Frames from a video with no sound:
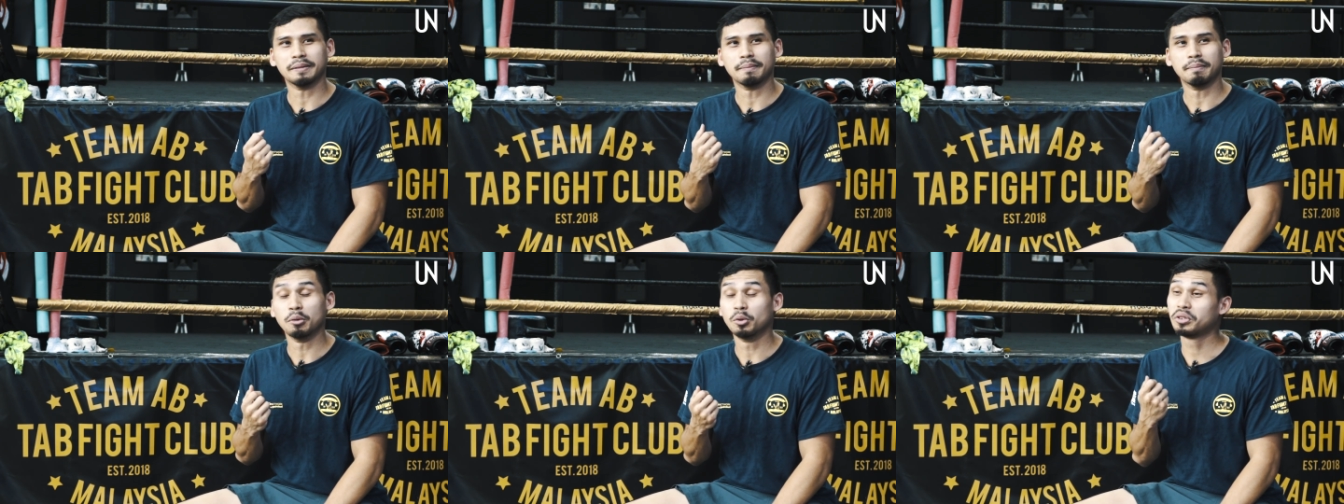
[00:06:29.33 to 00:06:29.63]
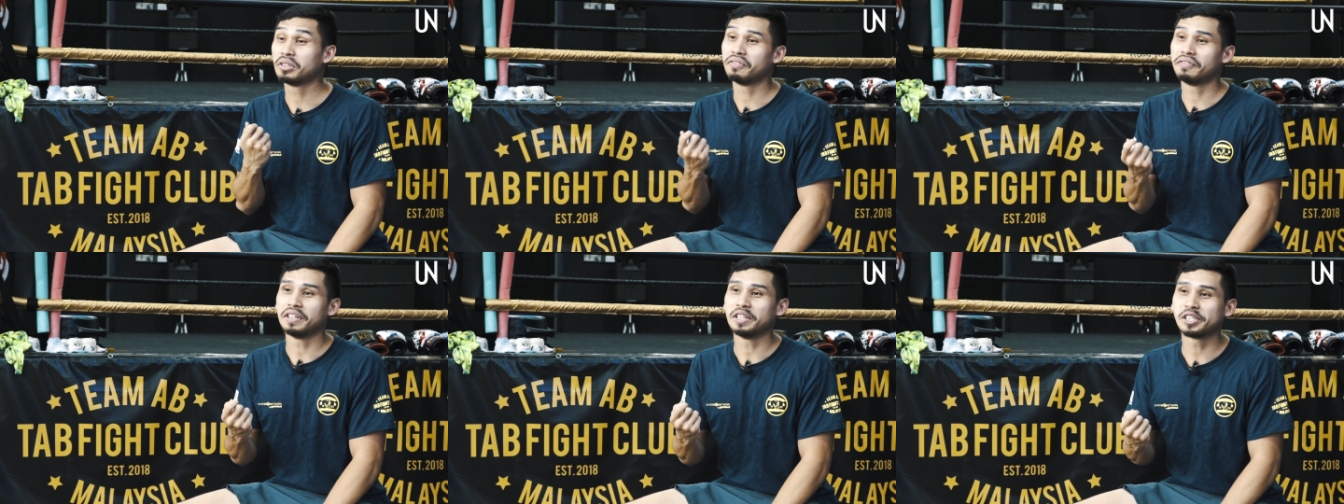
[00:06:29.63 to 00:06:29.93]

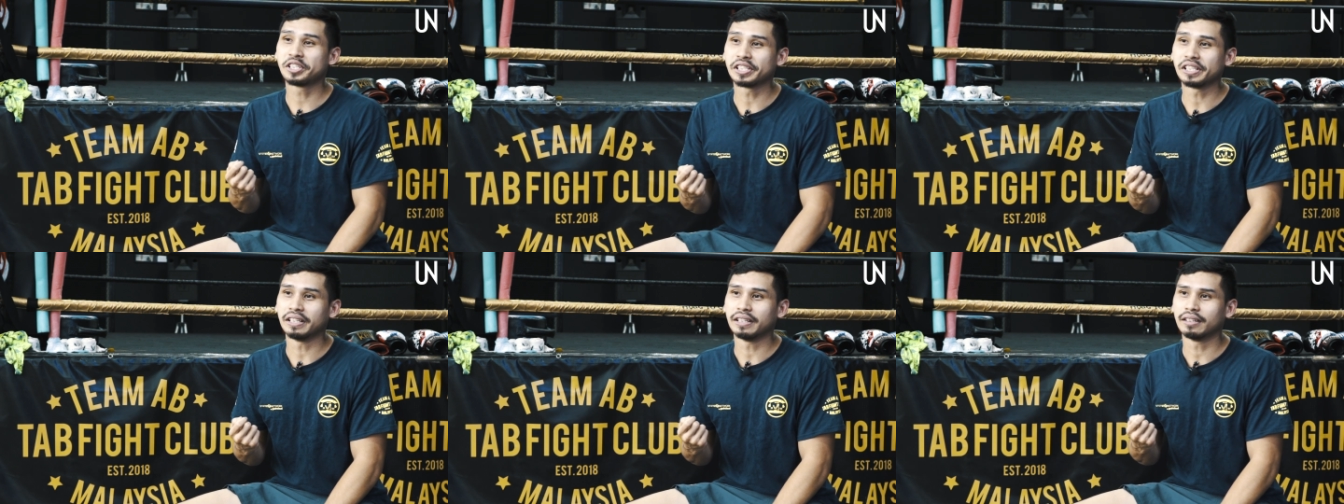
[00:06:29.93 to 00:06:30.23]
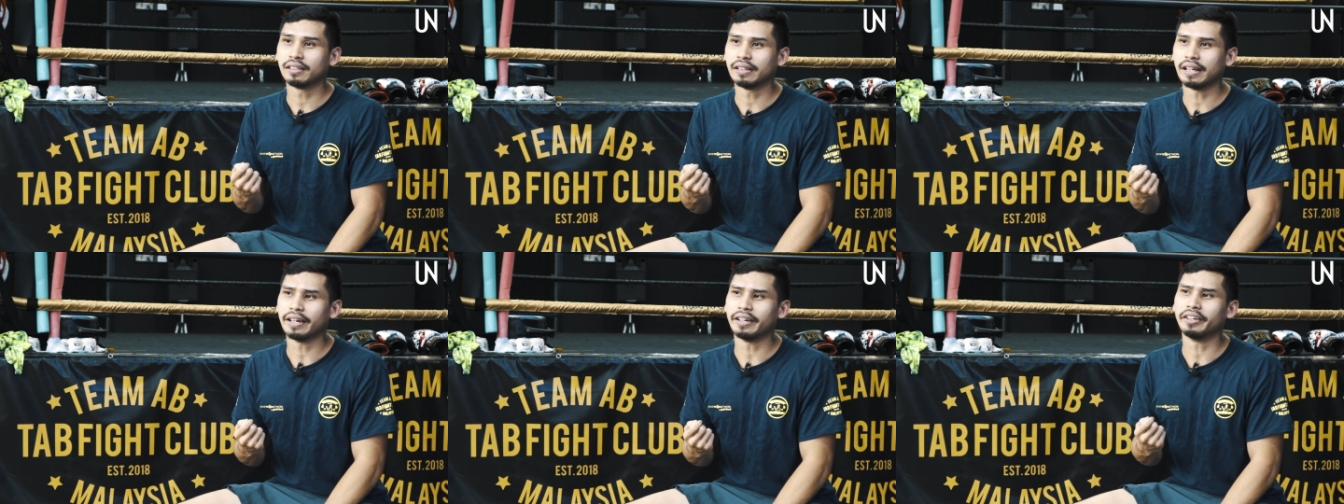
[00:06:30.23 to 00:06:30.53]
motivation
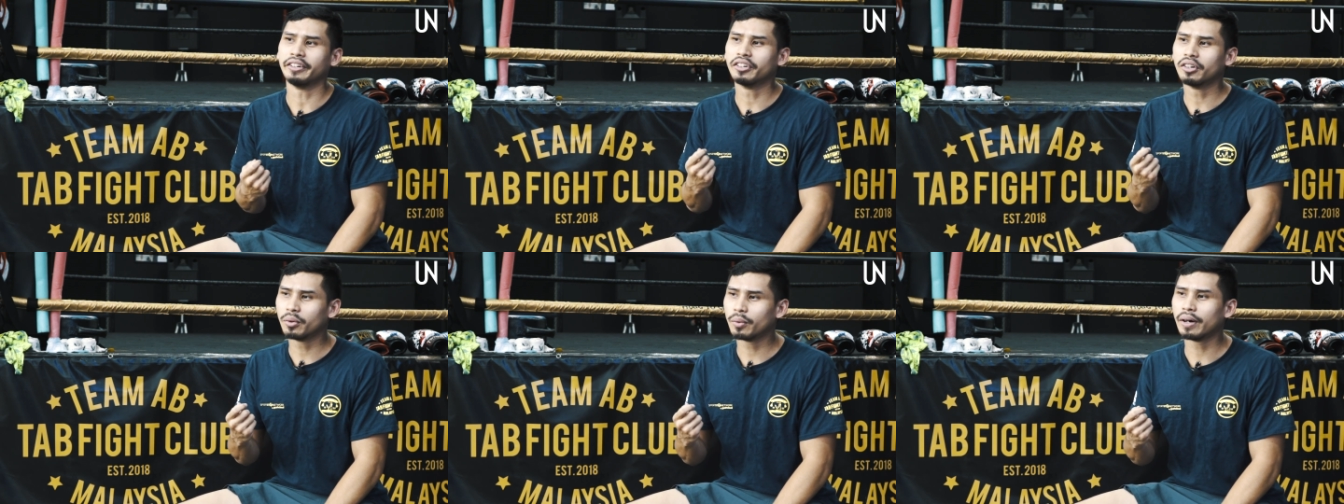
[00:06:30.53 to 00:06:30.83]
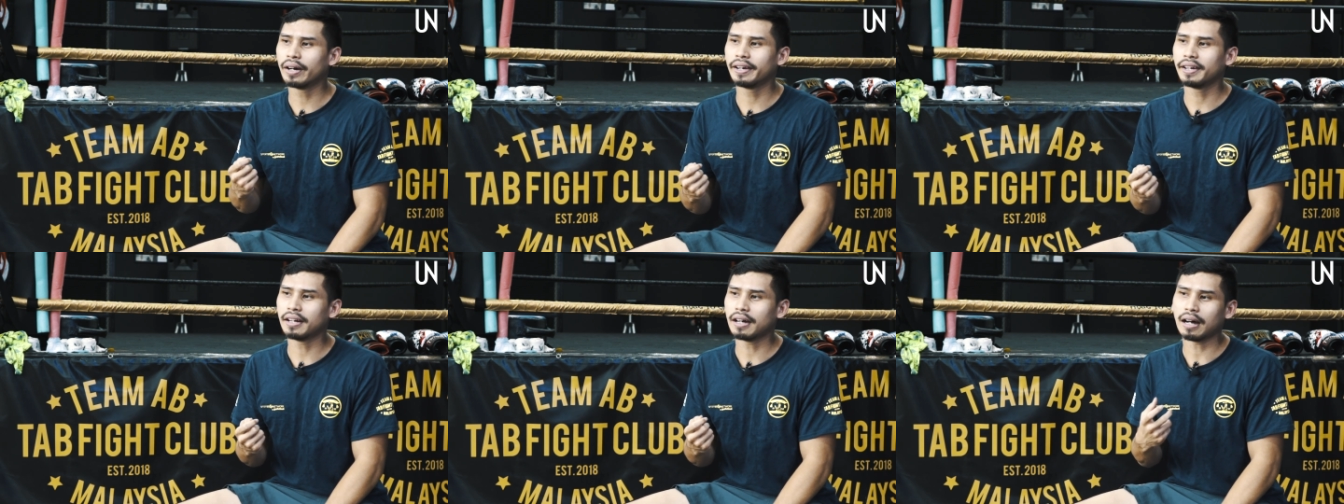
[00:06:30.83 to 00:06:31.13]
that, you know
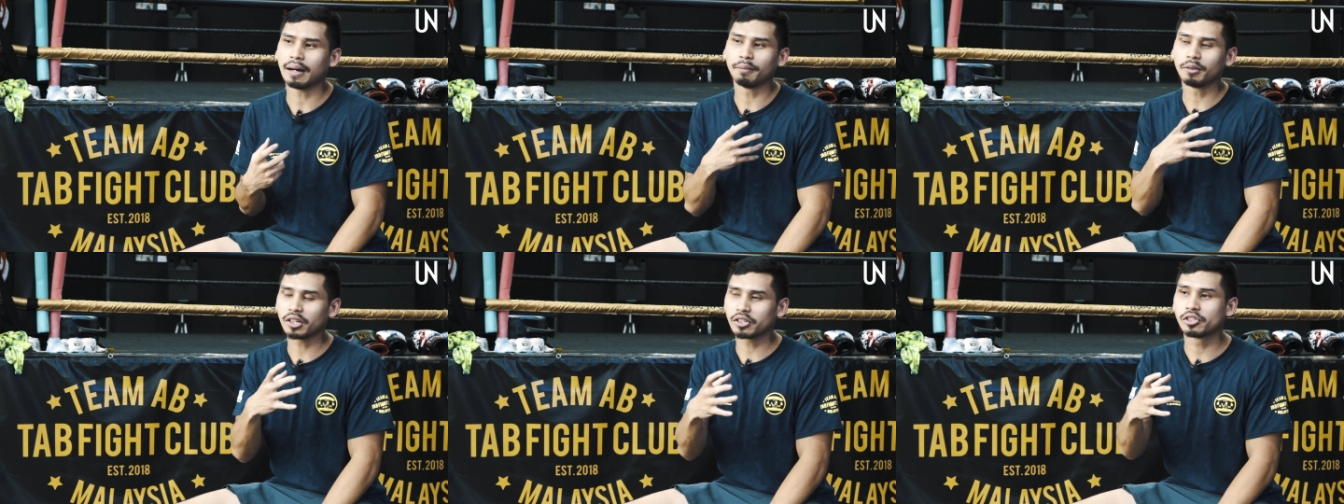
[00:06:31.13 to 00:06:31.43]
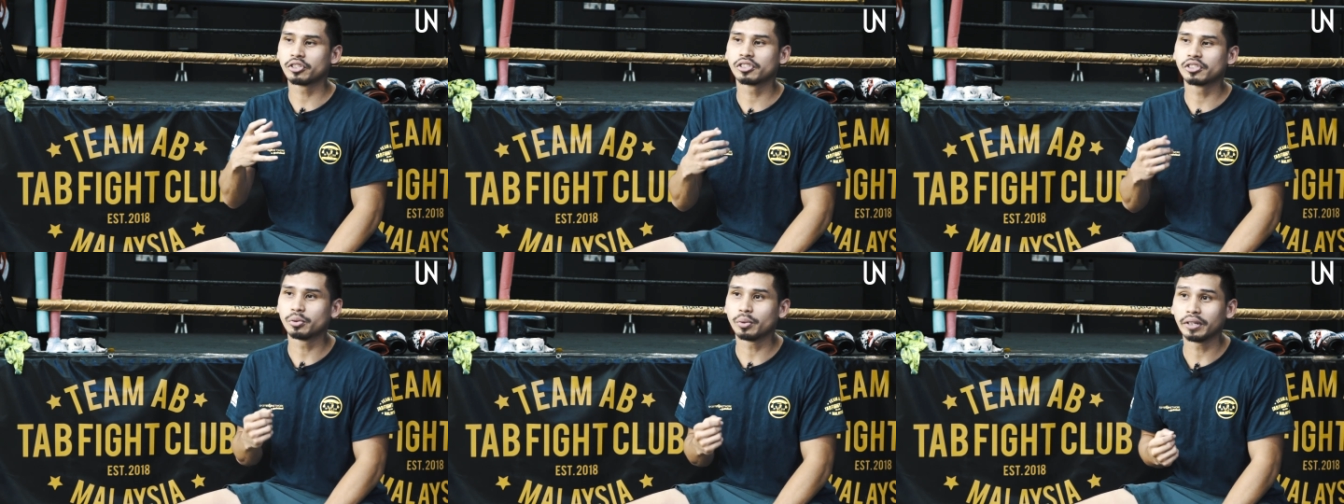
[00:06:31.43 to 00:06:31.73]
what, I'm not
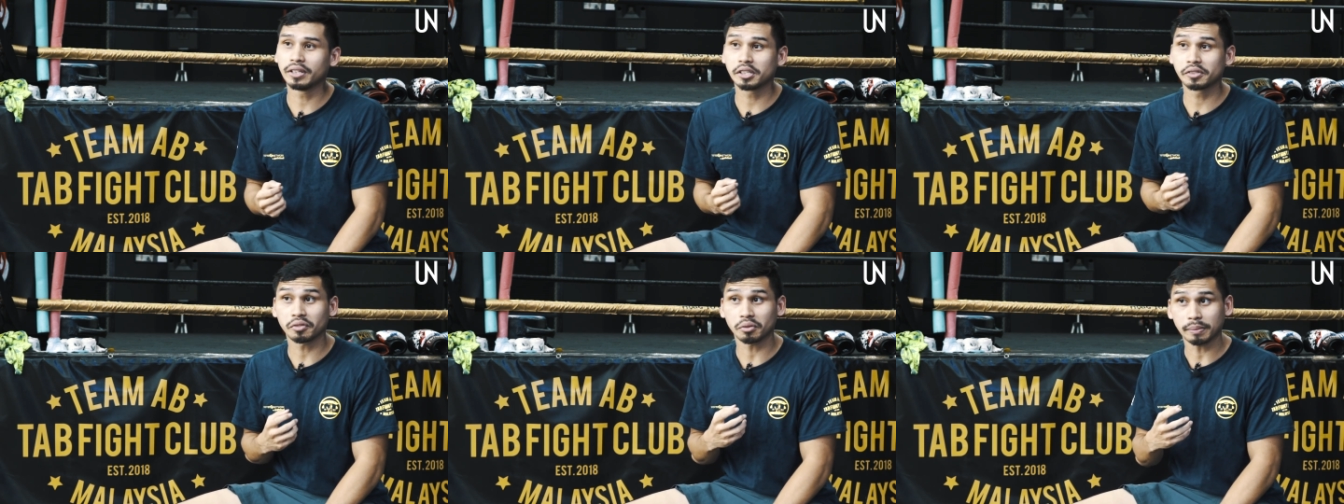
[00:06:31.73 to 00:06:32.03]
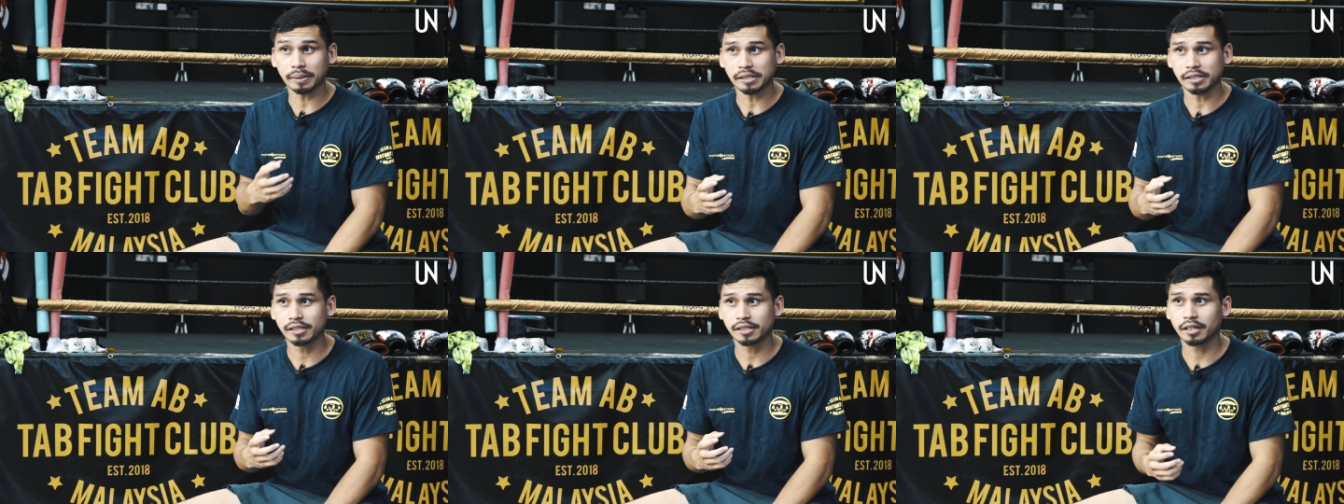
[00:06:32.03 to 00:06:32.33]
just doing this for
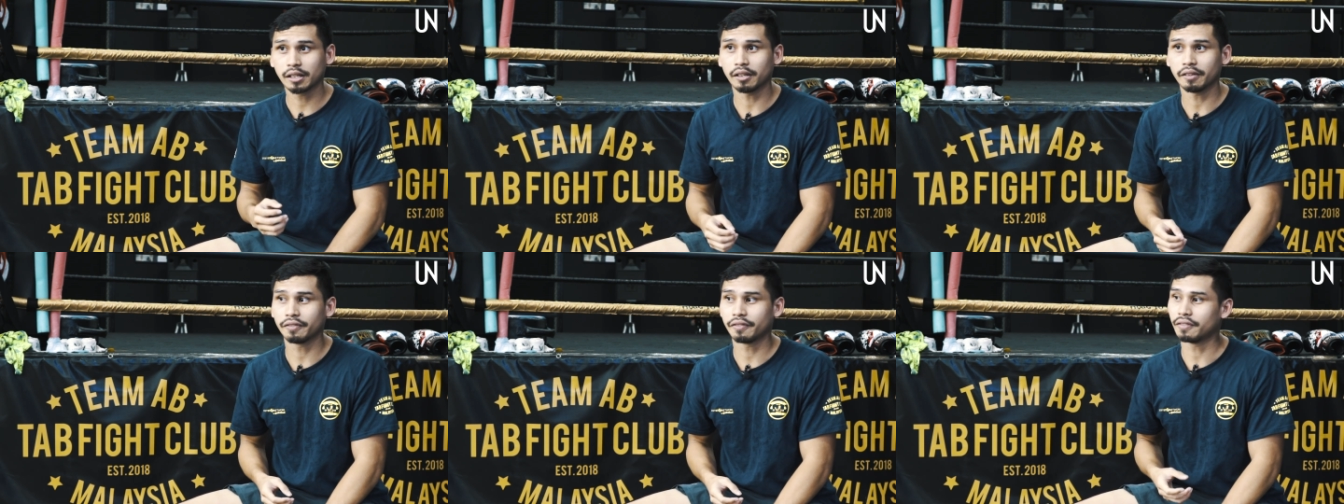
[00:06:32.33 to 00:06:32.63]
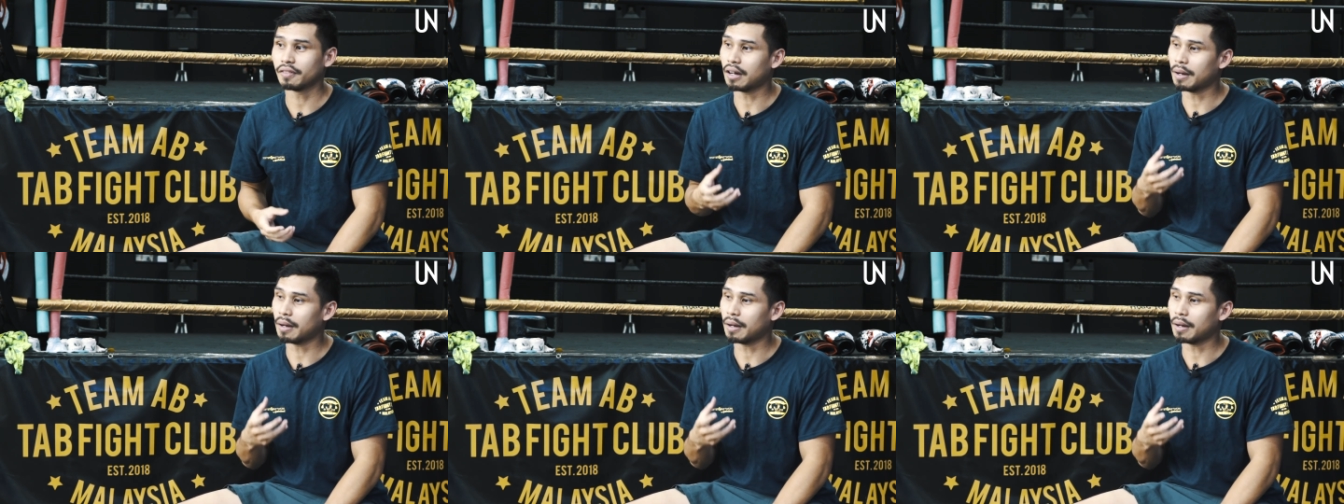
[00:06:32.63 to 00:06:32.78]
myself,